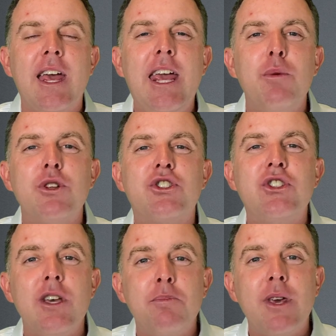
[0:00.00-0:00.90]
he would
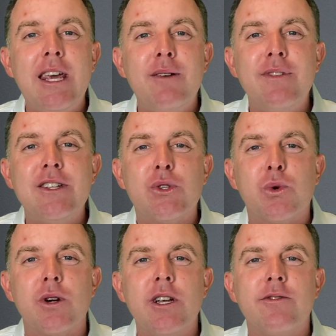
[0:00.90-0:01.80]
ship
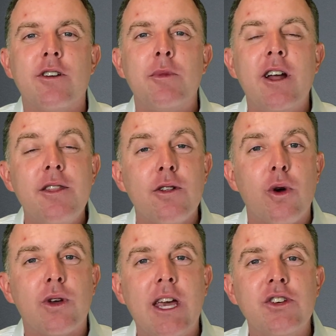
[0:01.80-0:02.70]
inventory from another
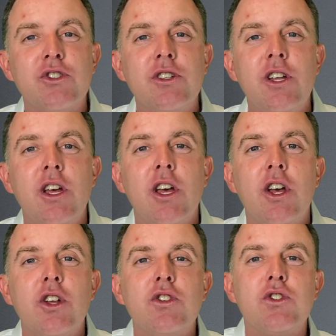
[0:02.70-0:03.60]
location
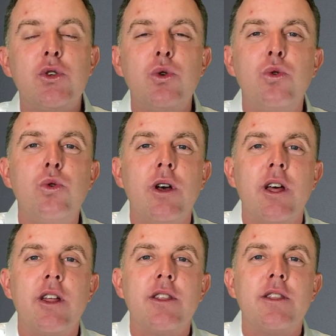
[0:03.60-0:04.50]
to
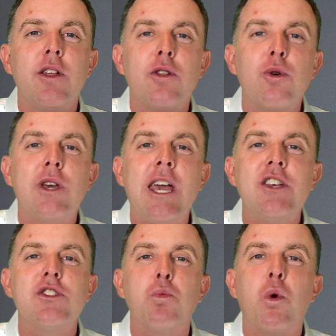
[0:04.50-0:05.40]
the
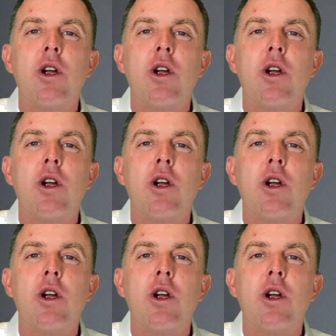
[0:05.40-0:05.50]
location